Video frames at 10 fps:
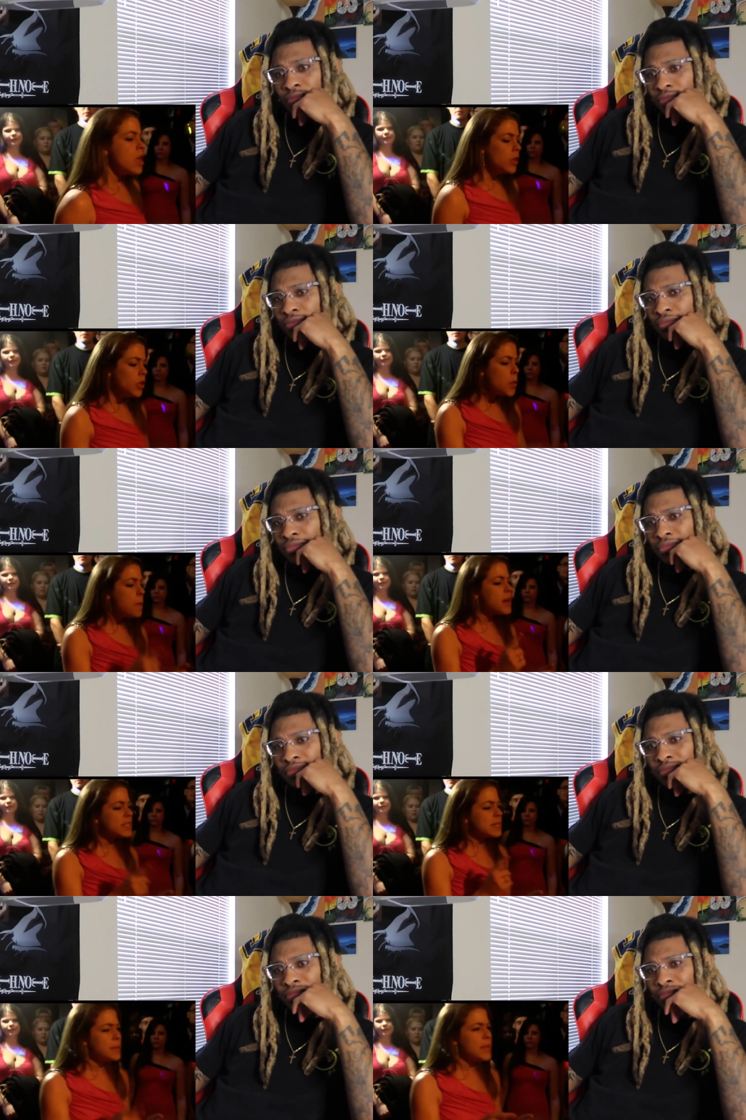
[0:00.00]
Speaker 1: You
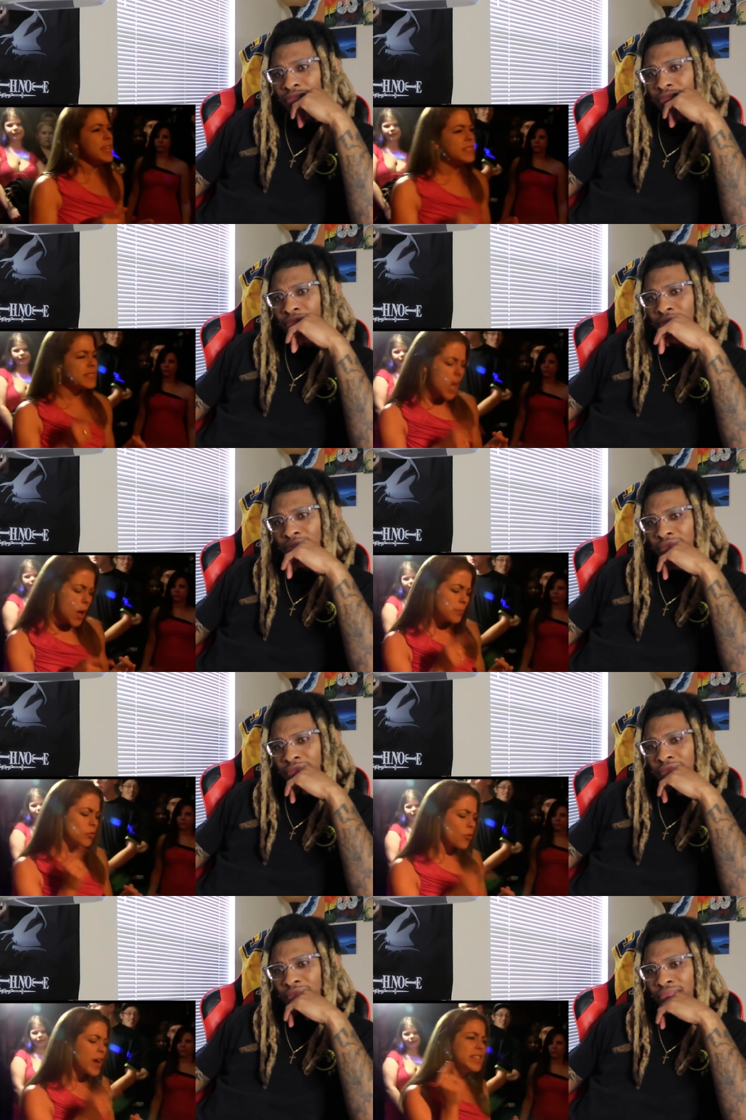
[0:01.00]
must be some
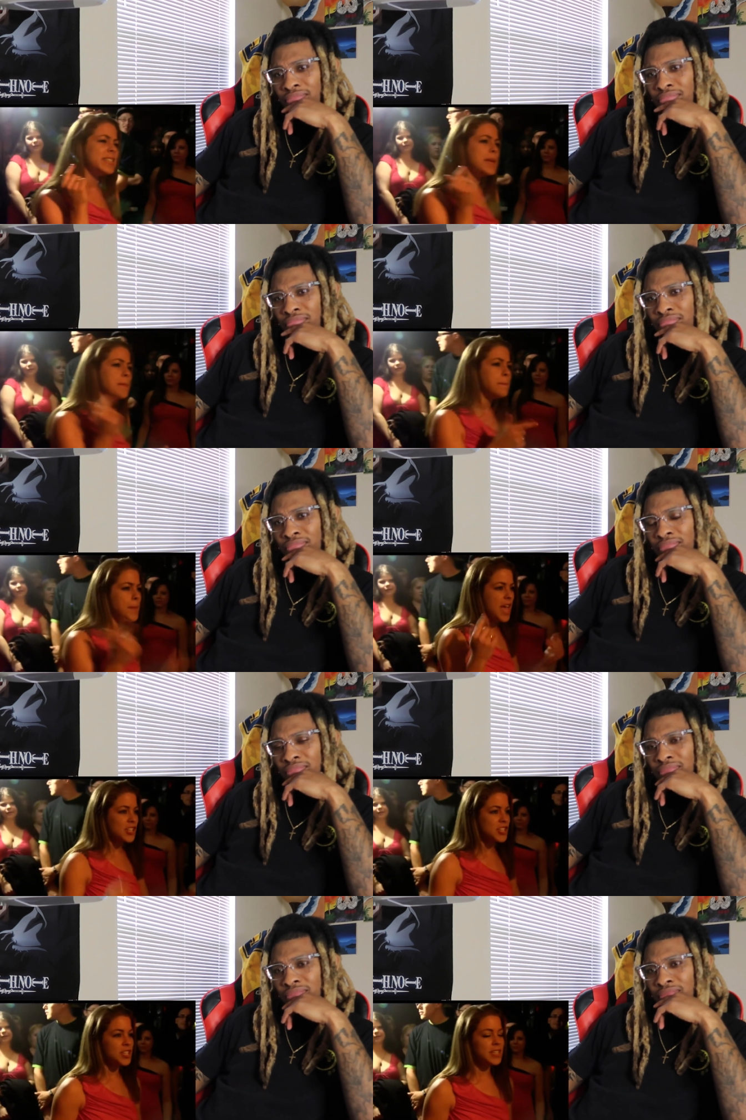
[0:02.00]
crazy
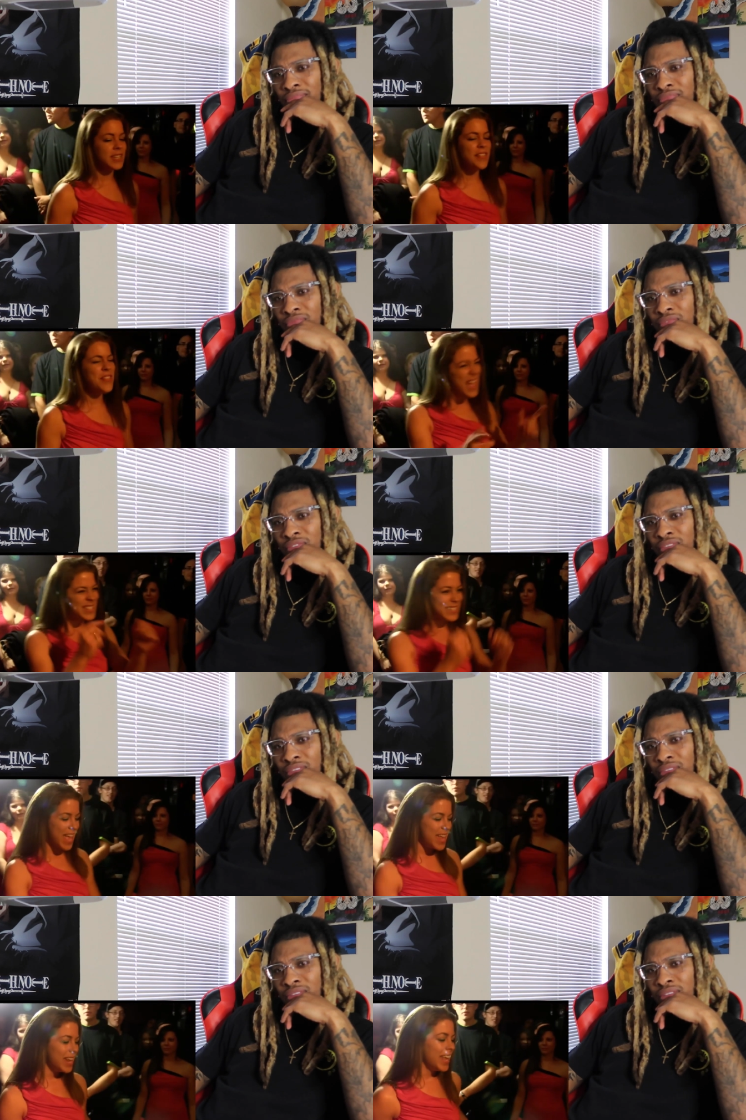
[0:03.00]
bitch. That's
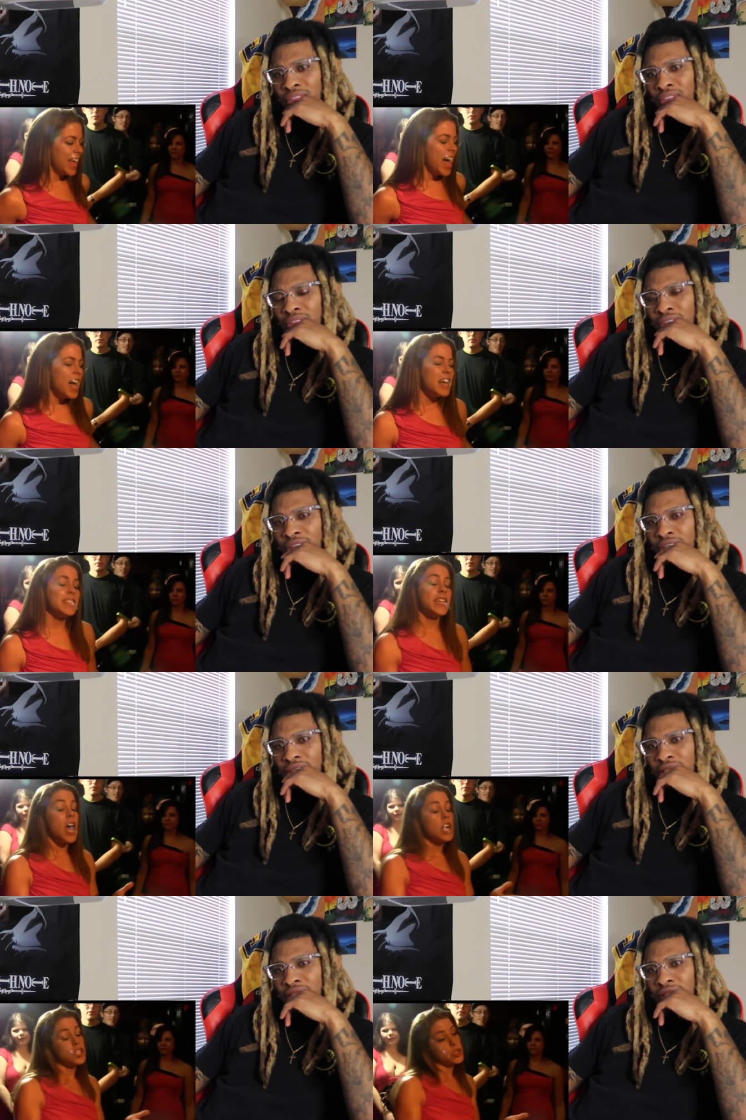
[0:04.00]
it. See,
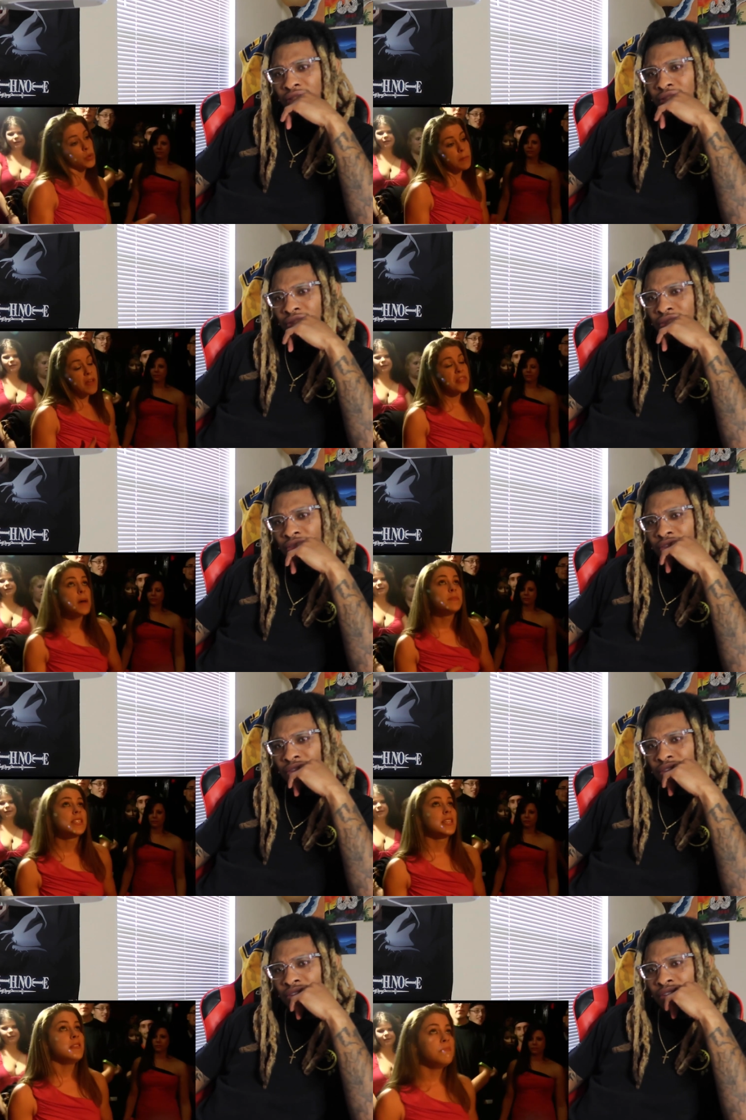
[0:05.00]
I just twiddled my
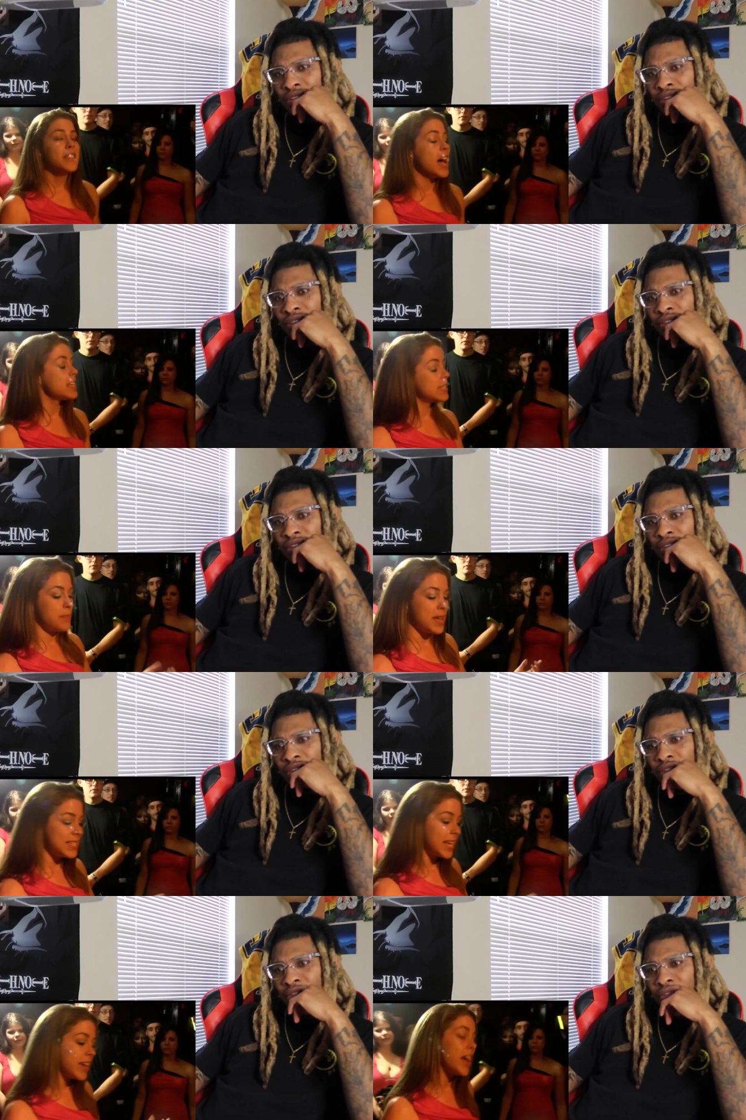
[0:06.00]
thumbs and that's the
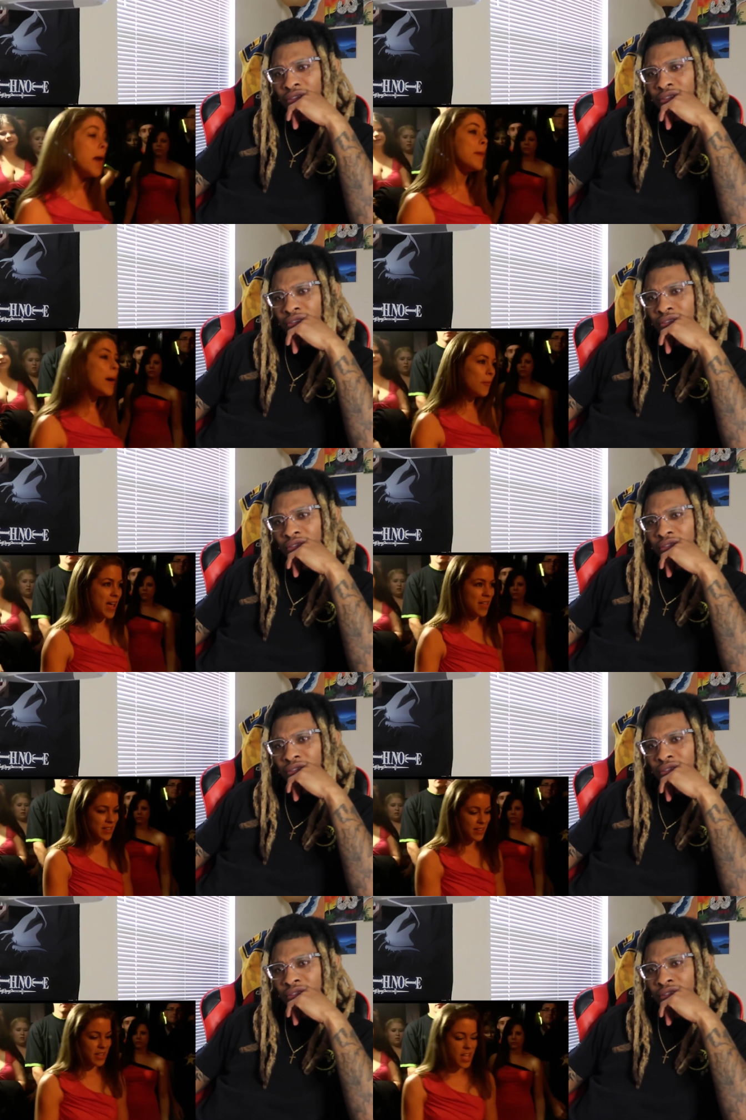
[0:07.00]
best I could come up with.
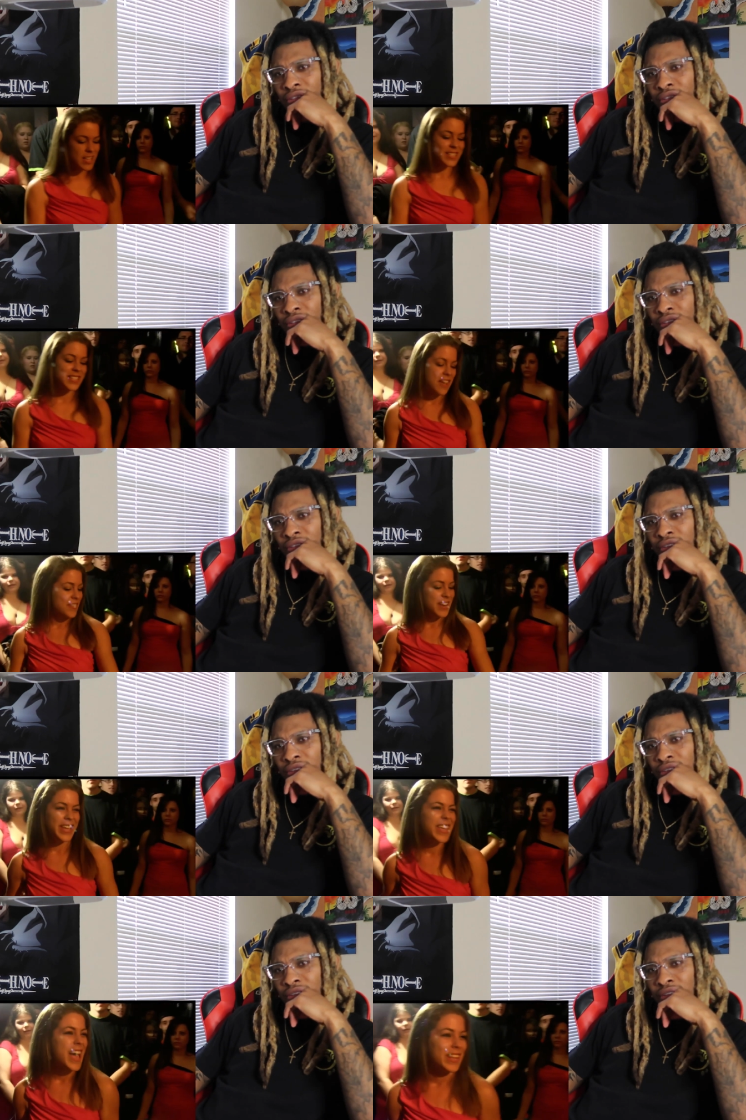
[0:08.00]

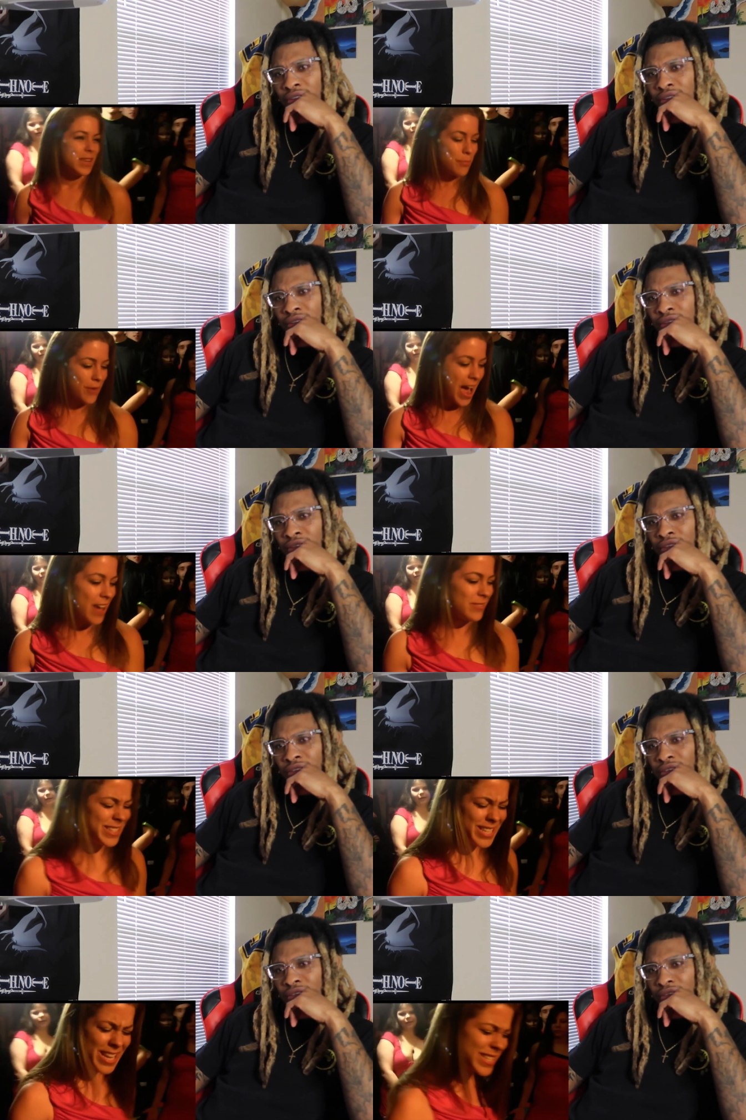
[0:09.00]
Stephanie Kelly Brown.
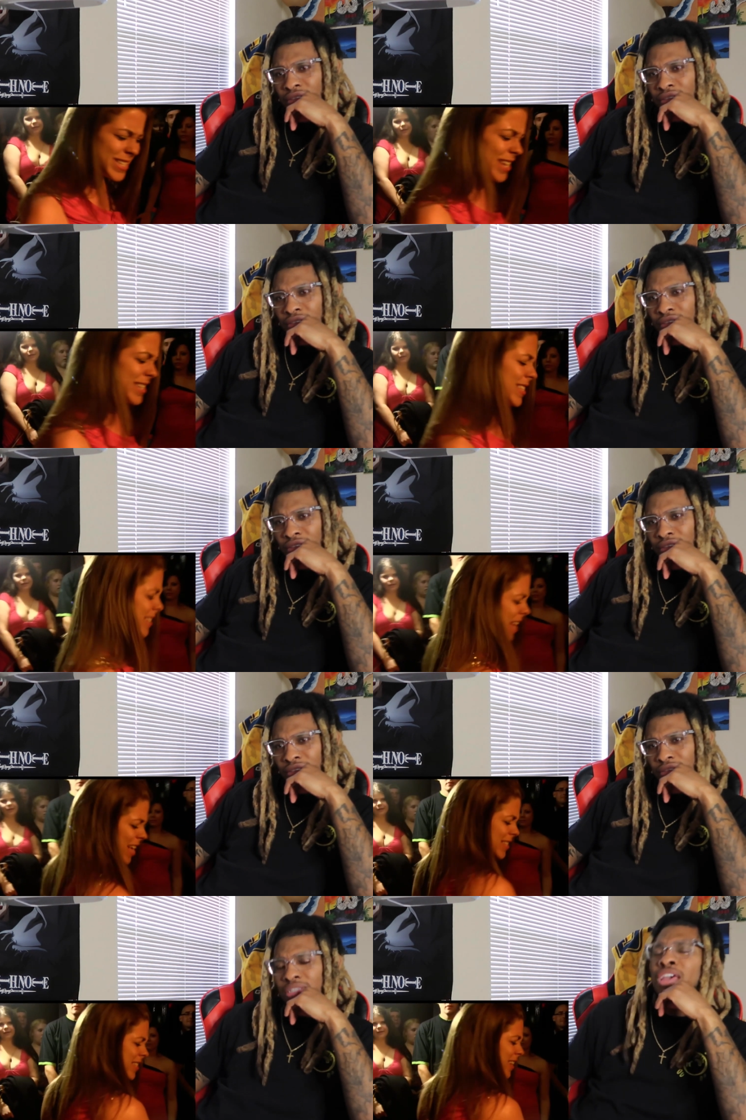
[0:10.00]
Test, test, test.